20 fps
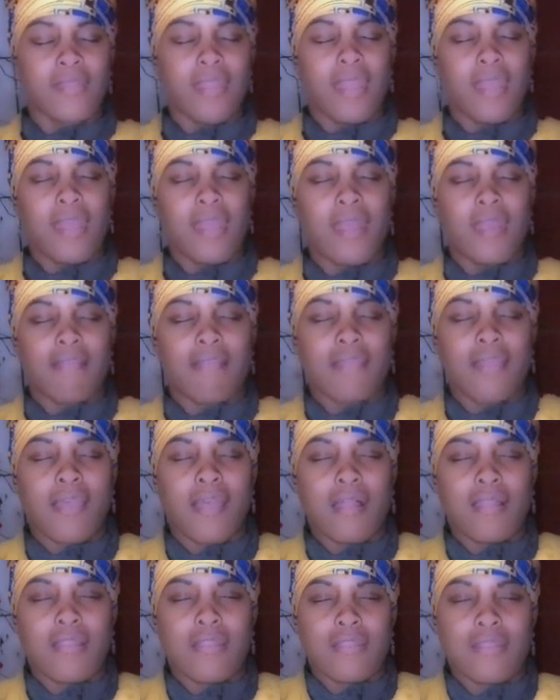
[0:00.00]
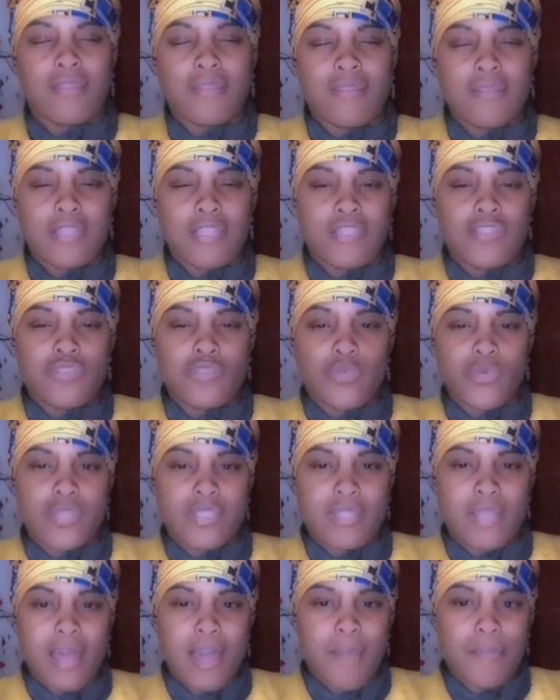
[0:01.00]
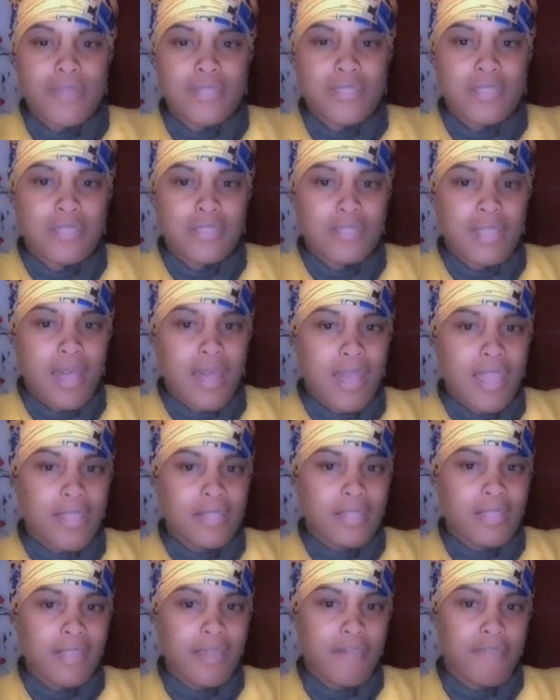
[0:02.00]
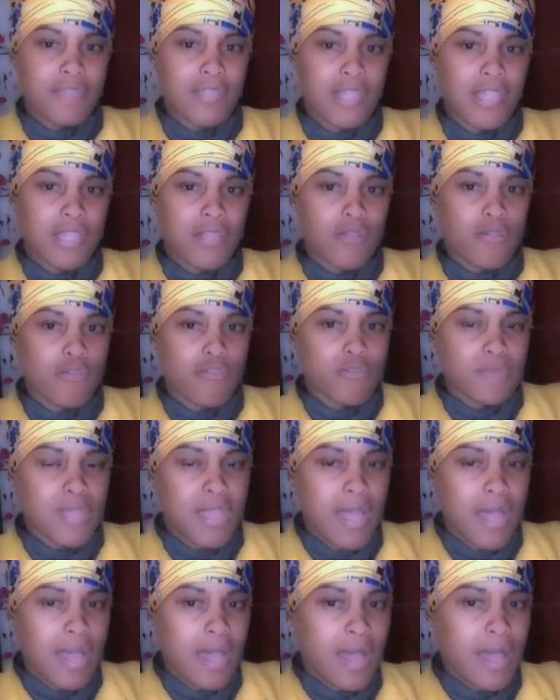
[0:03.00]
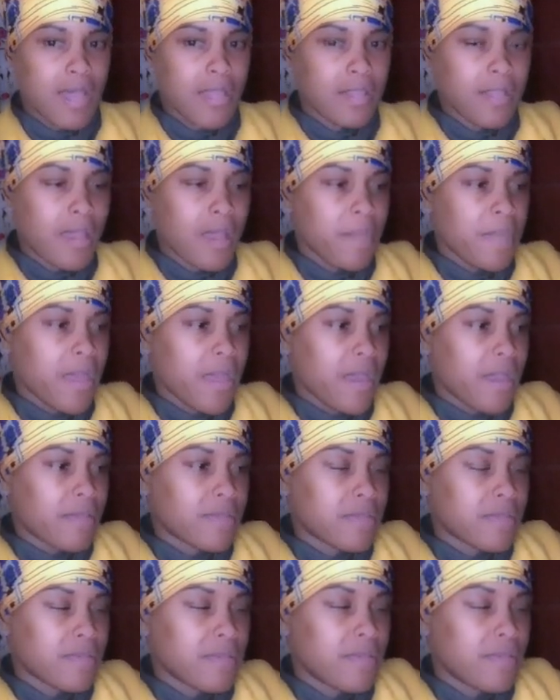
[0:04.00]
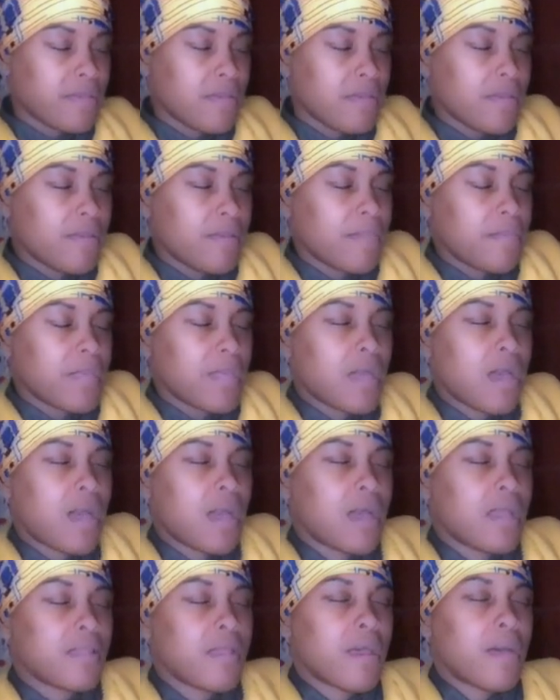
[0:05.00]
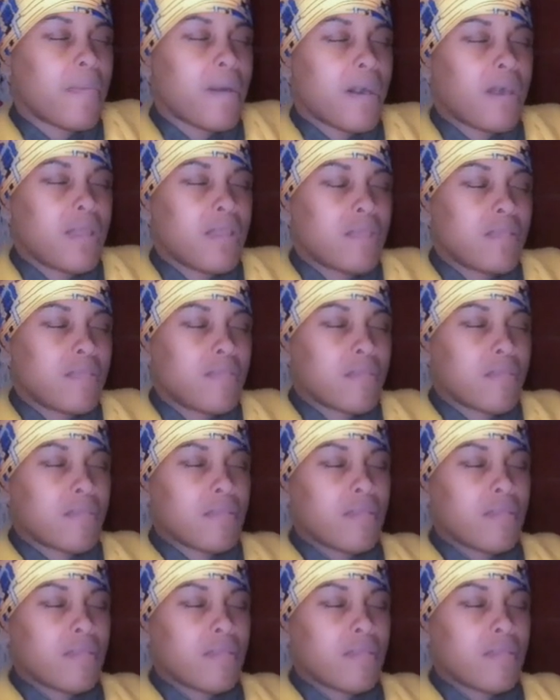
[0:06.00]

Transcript: Exhaling, seated twist, opposite side. Left hand goes behind our backs, behind our bodies.